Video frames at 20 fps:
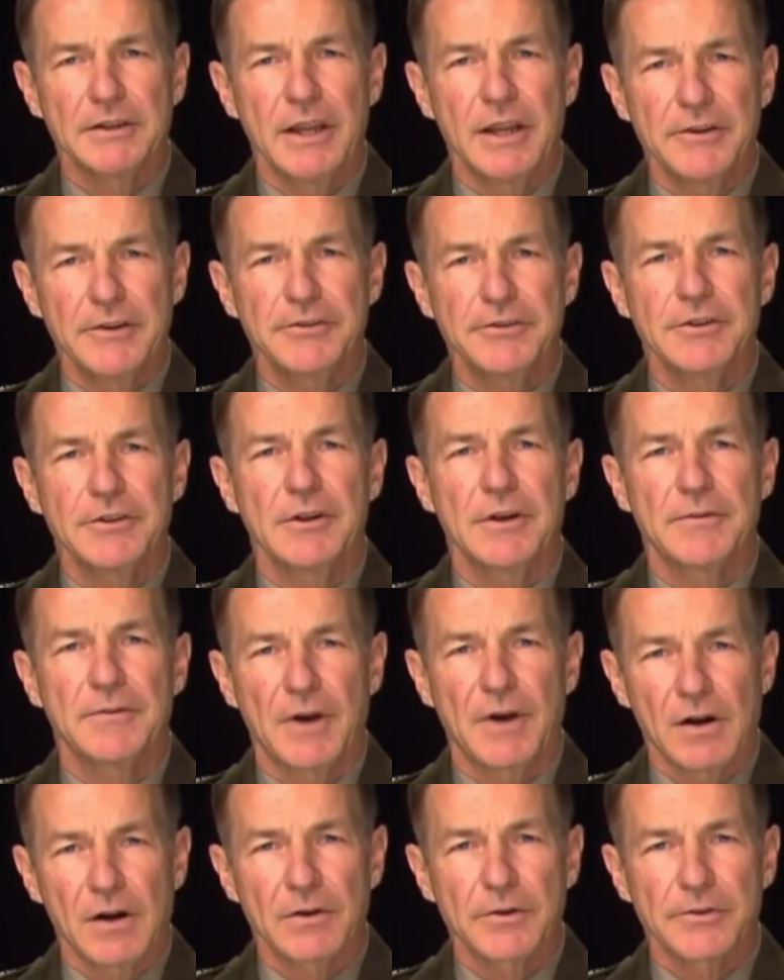nation of
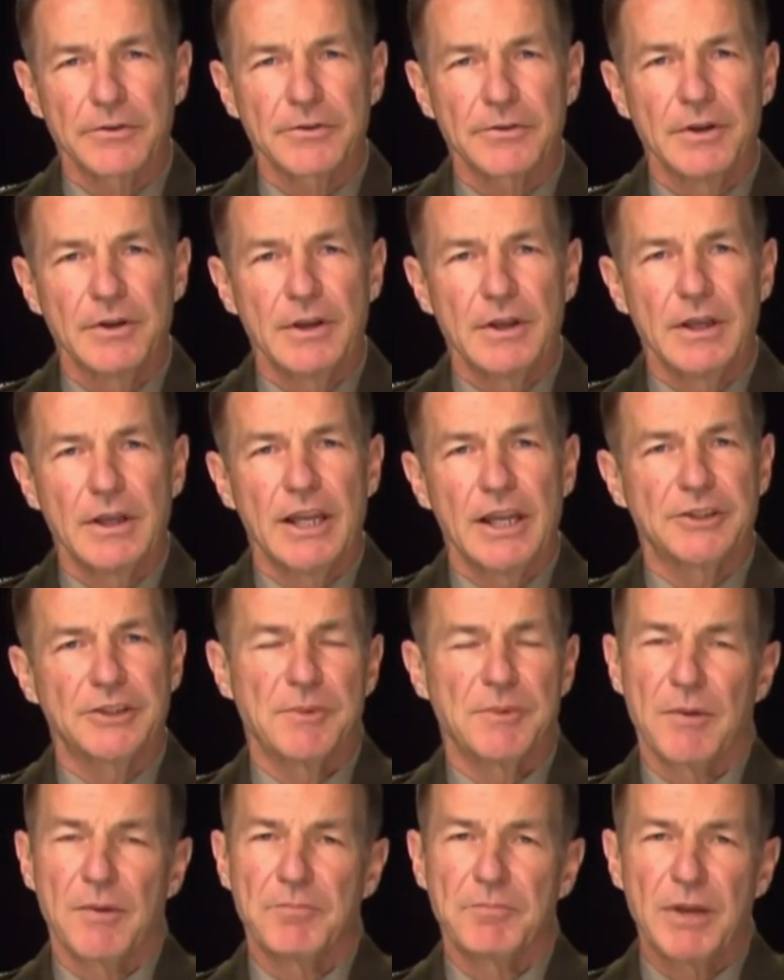ours. It's
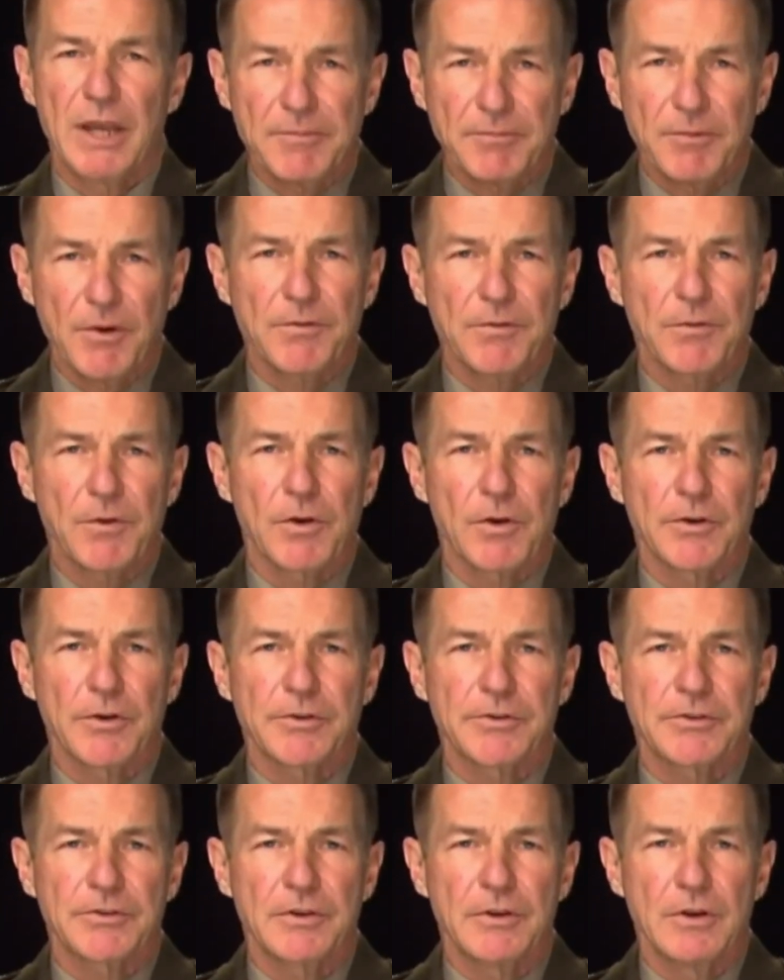about people
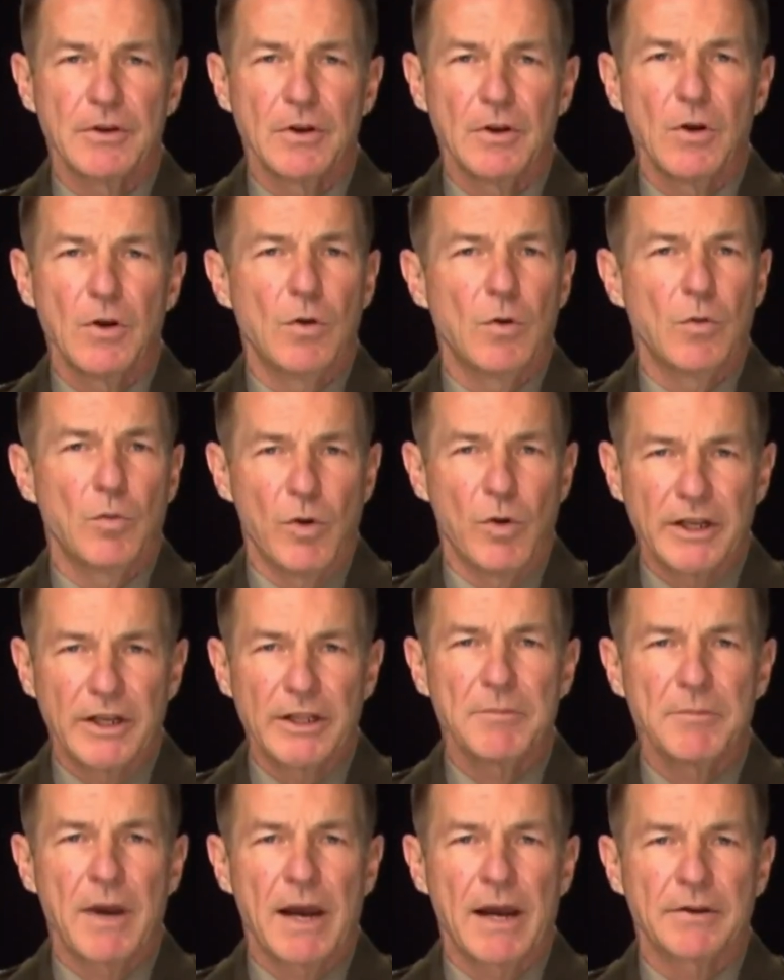first,
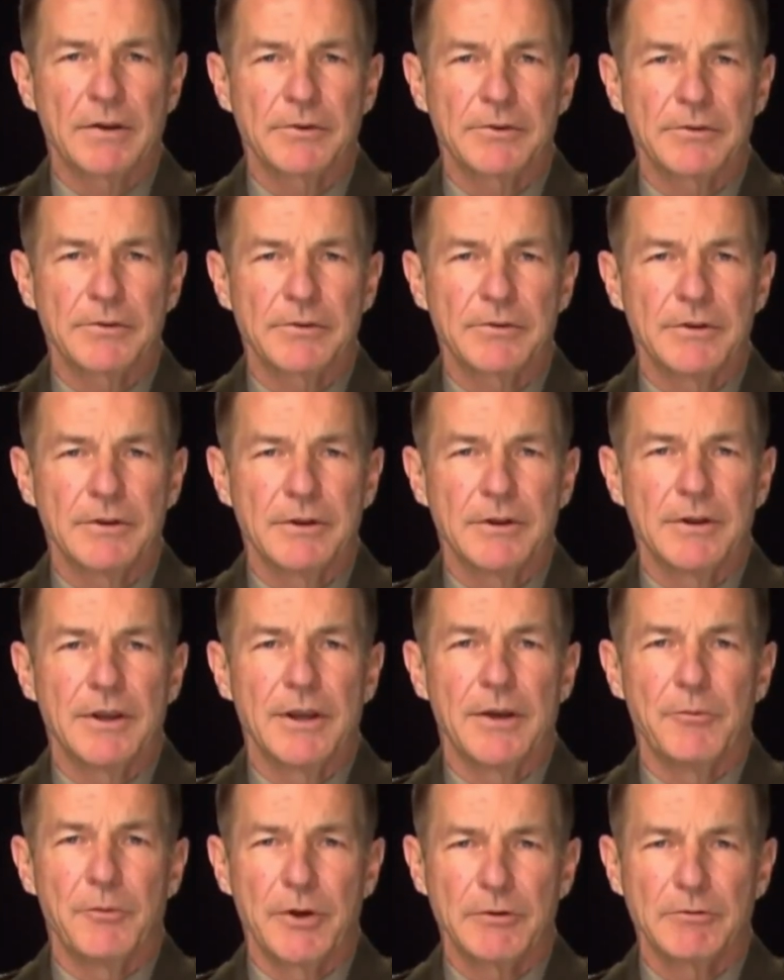winning matters,
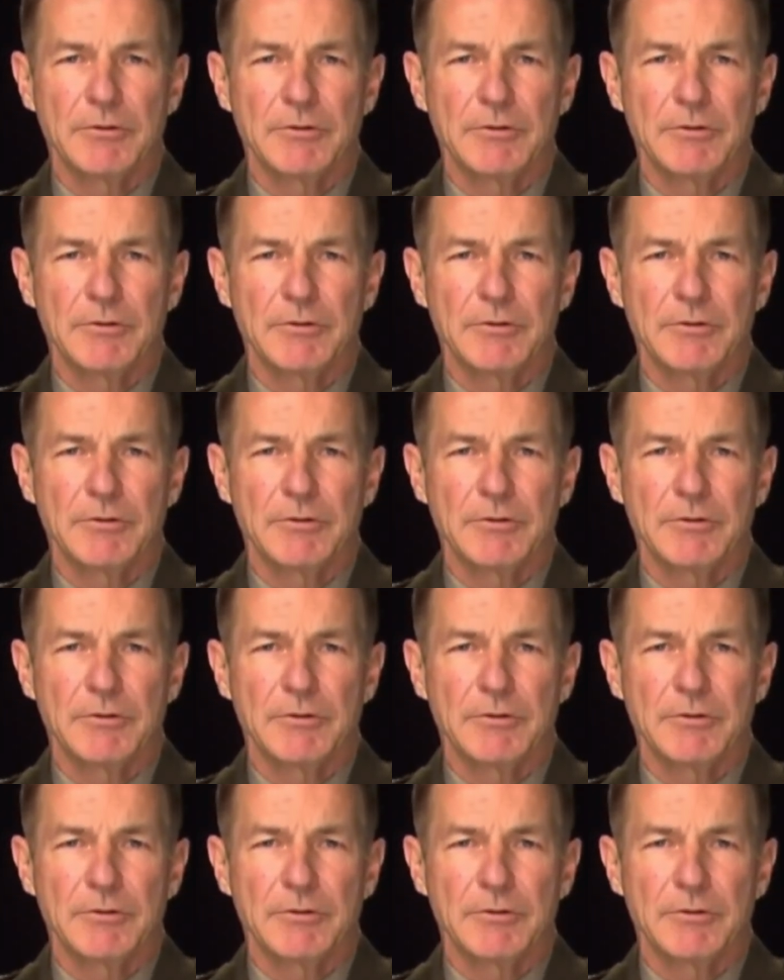and